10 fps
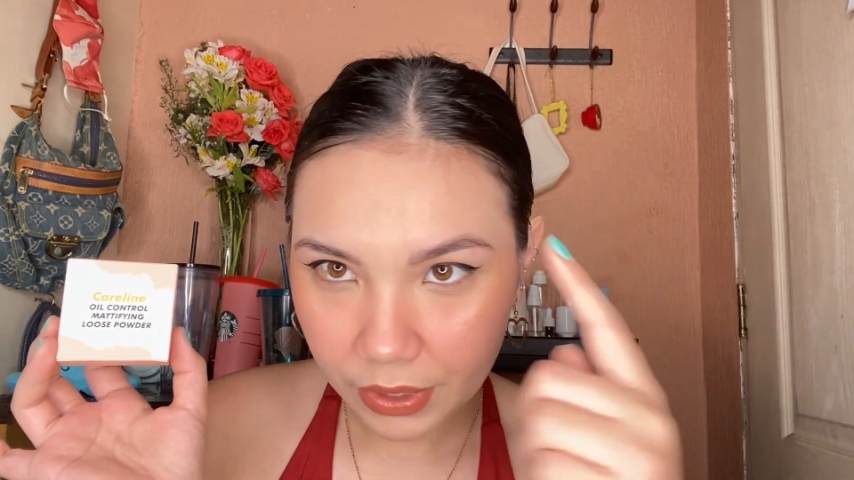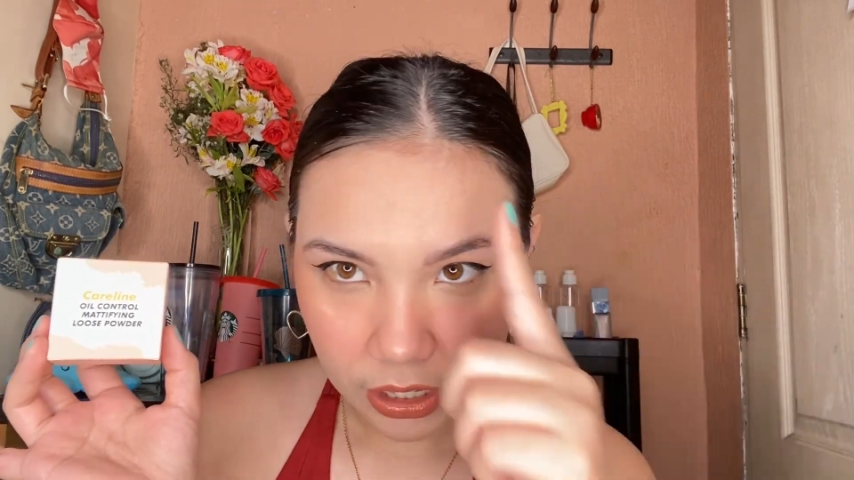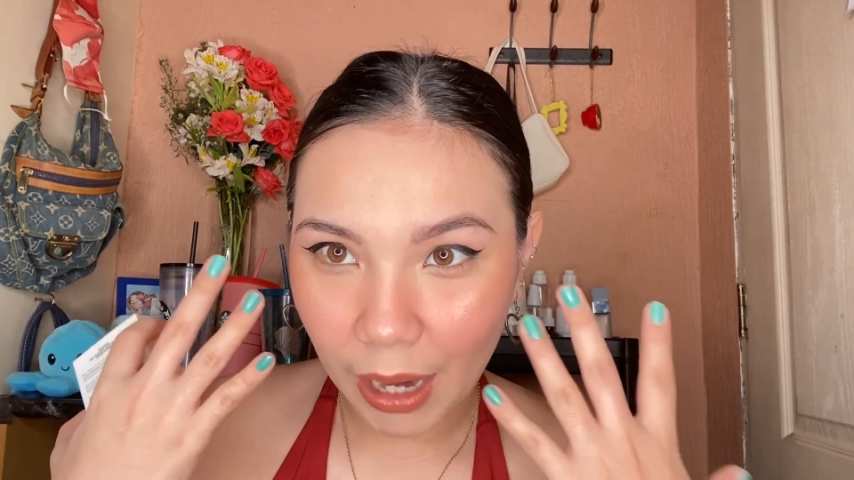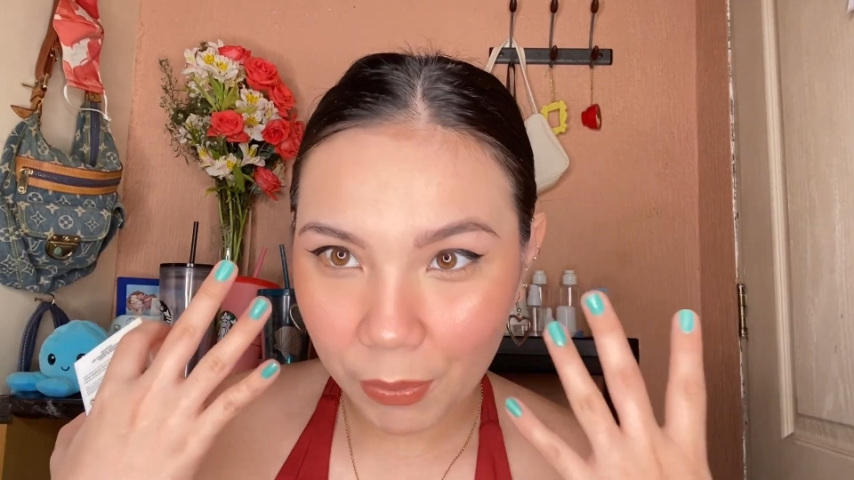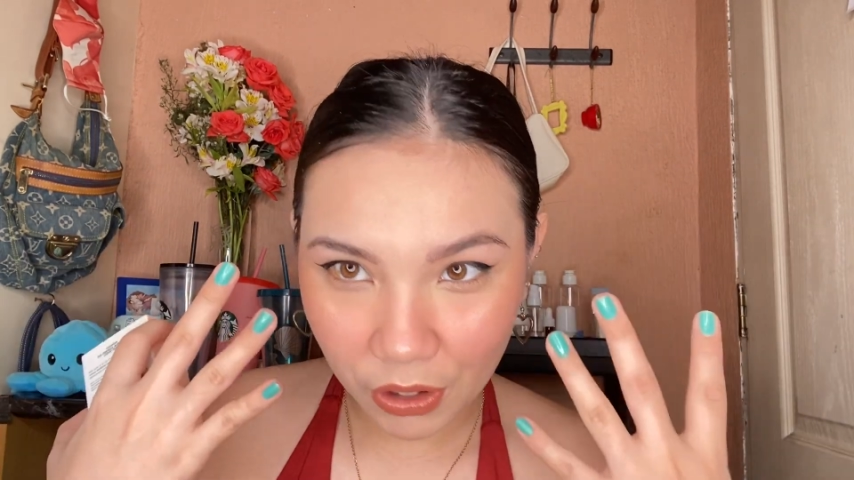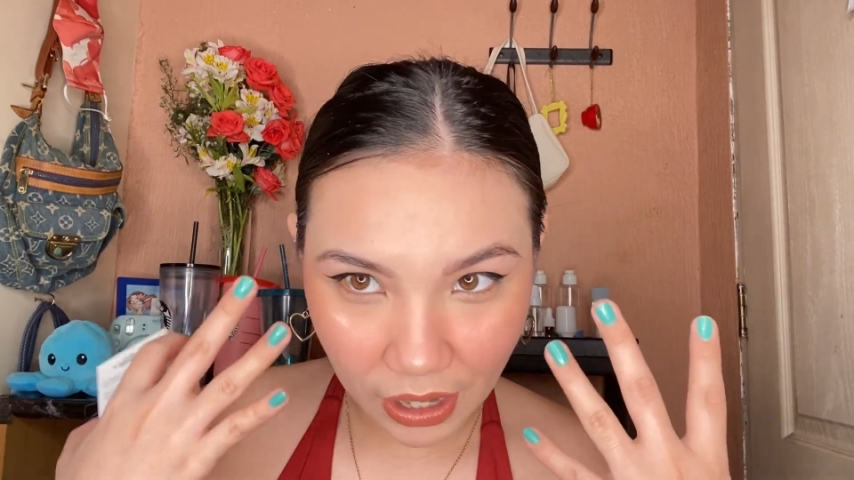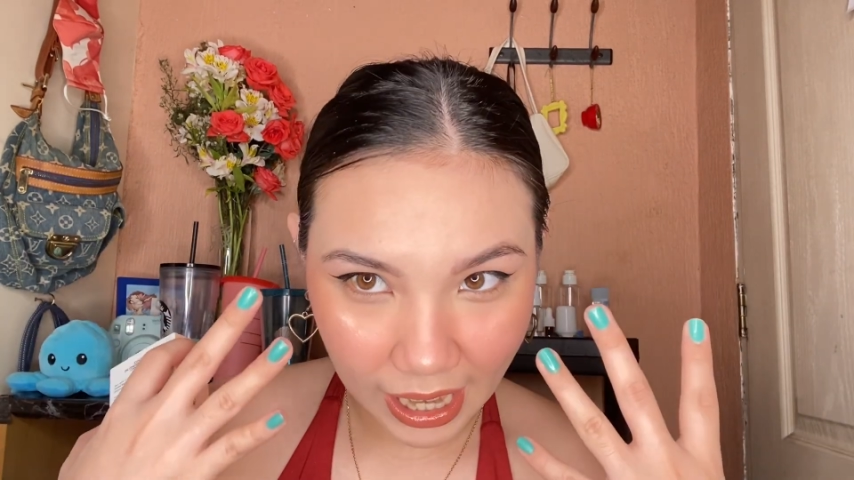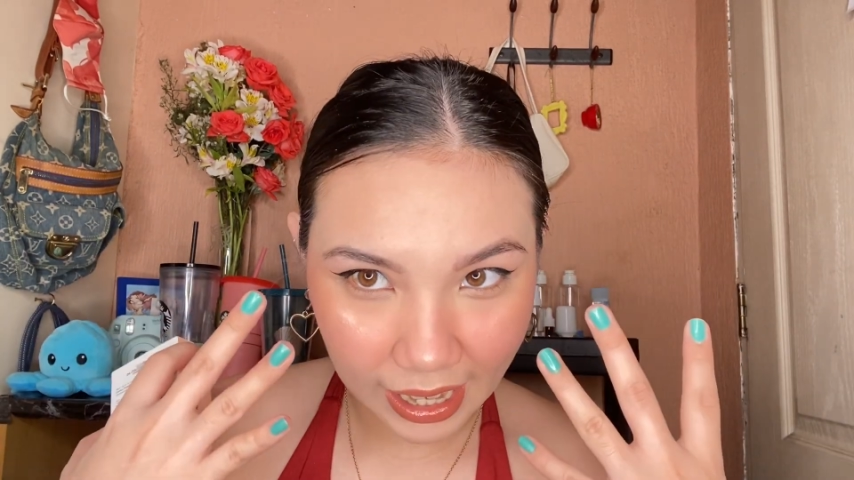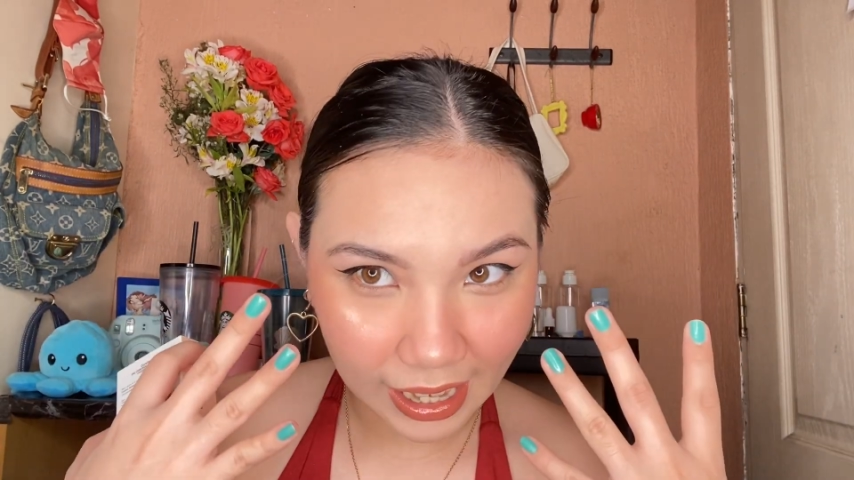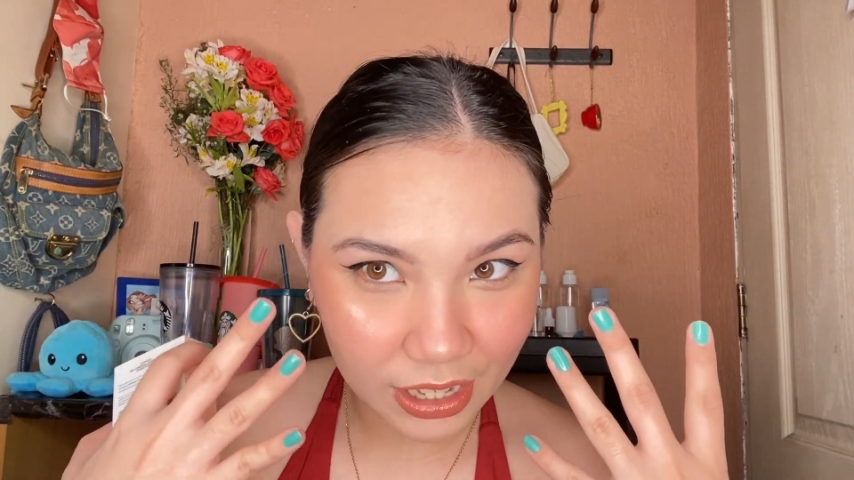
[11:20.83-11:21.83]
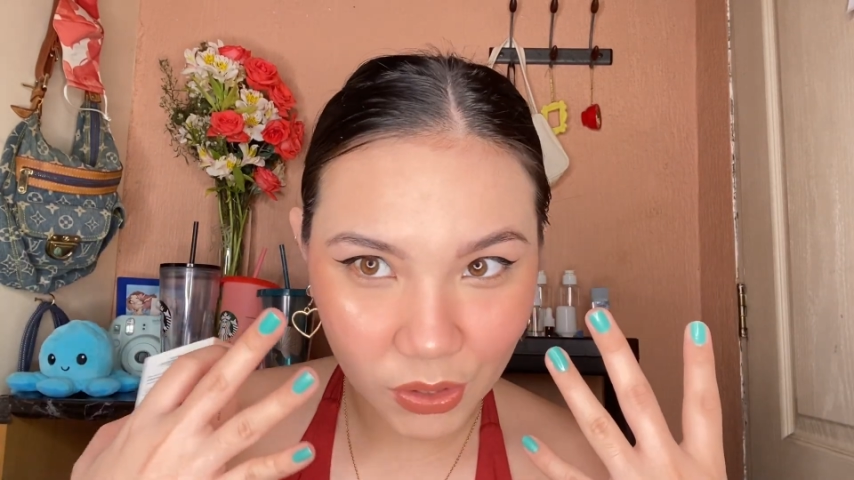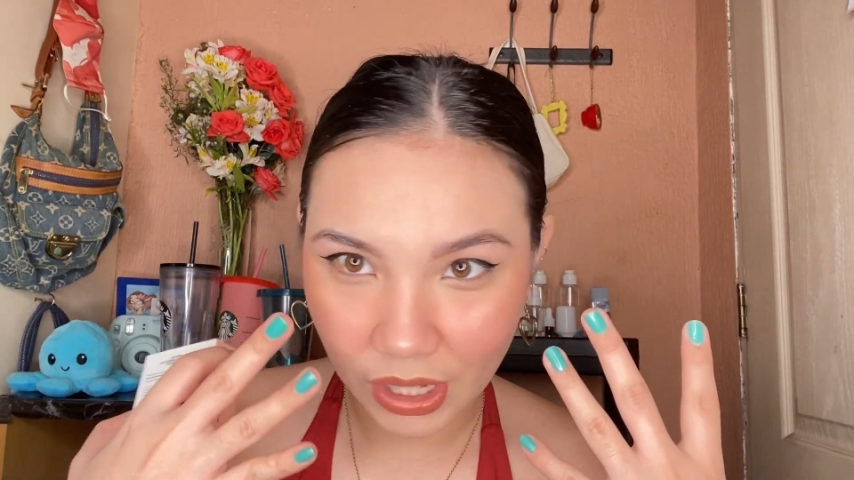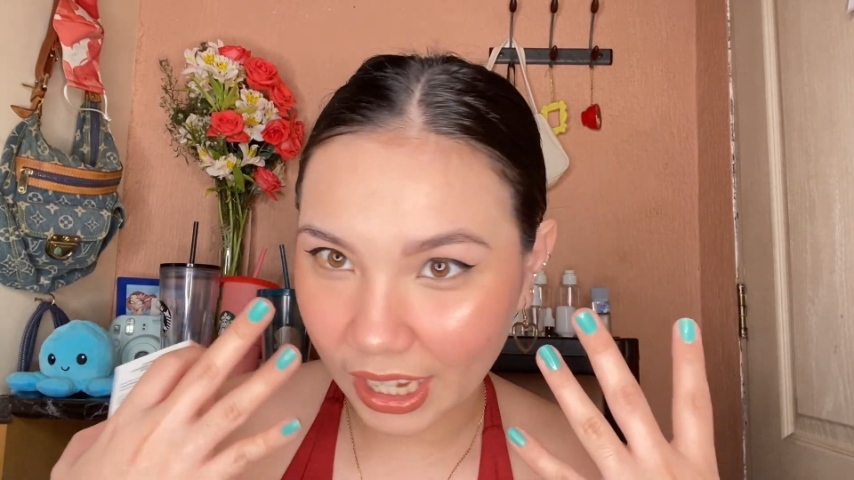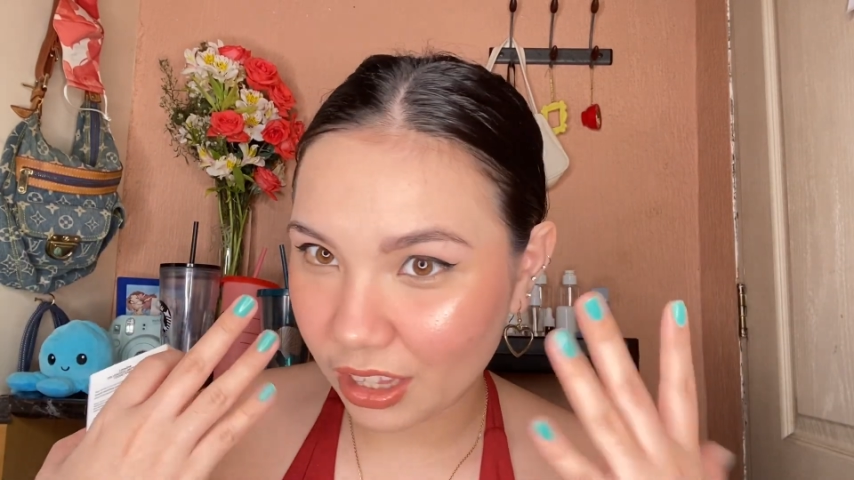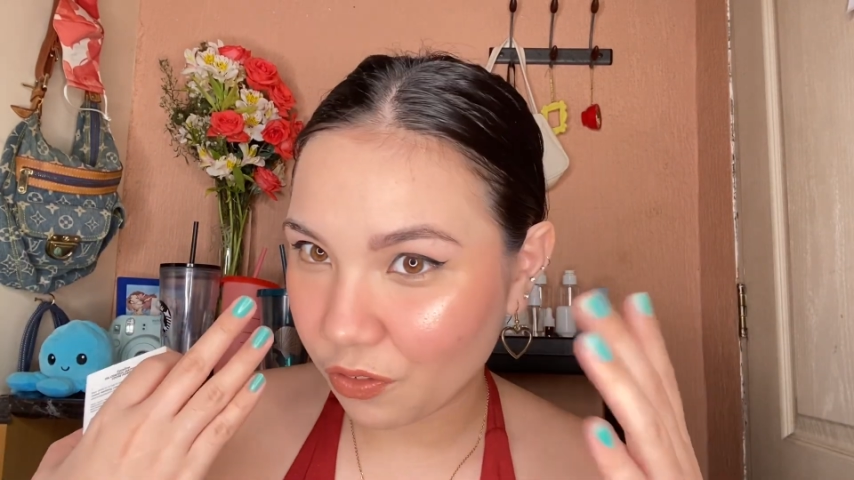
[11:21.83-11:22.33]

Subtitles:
I put on highlights, so it kind of